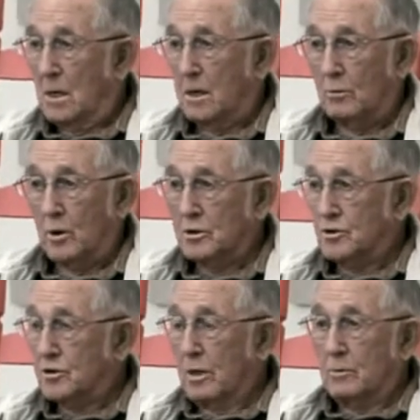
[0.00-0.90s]
It
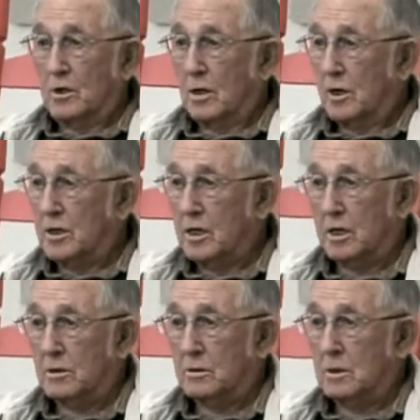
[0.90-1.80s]
wasn't something I
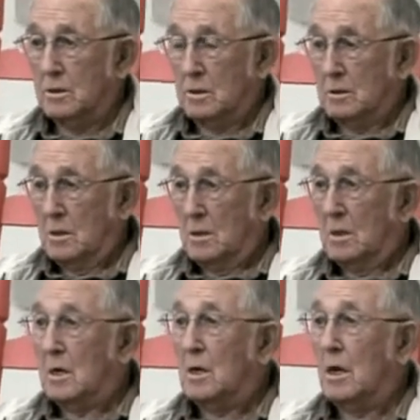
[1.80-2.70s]
did
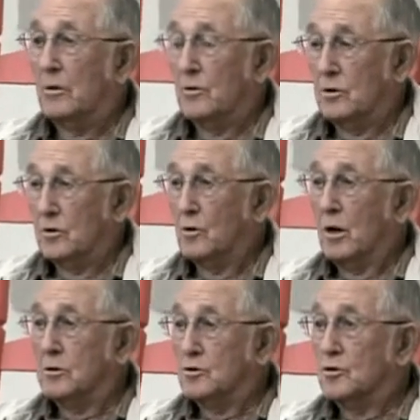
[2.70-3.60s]
other than to
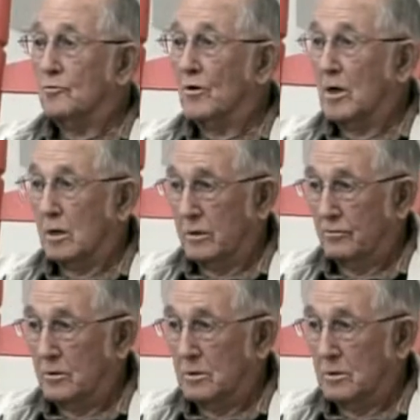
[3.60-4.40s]
try to survive.